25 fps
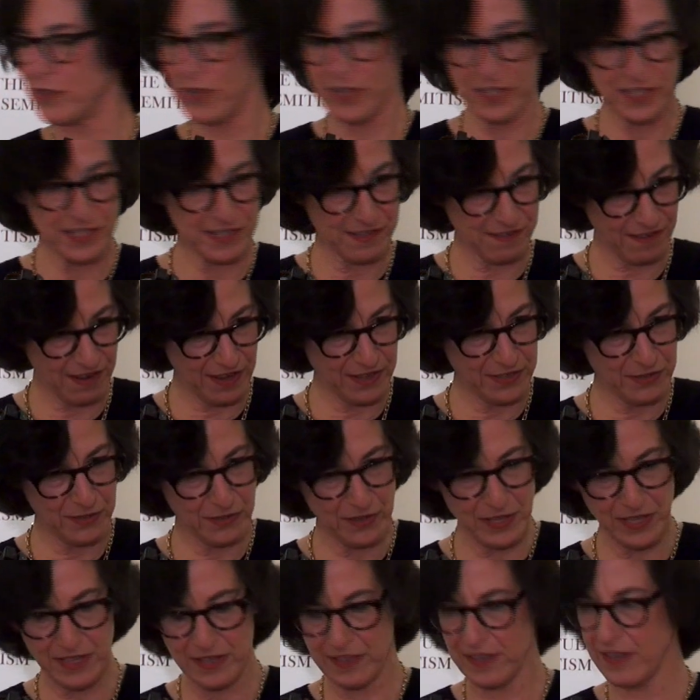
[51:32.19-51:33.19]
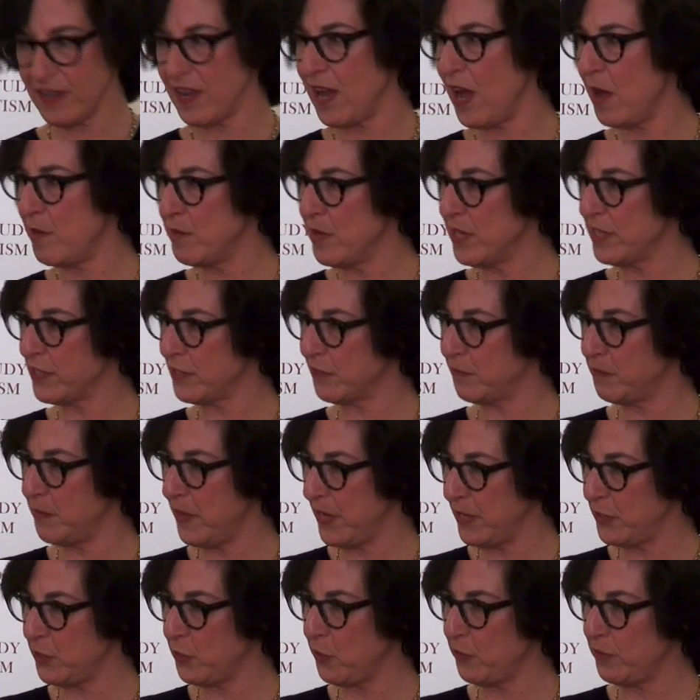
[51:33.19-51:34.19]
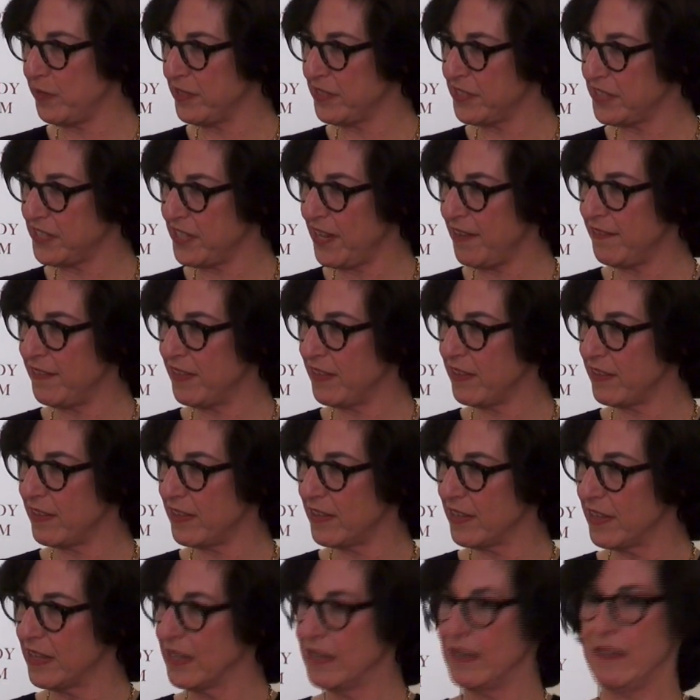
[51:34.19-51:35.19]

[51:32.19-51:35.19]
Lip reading: just underneath the comments of Beethoven's Seventh,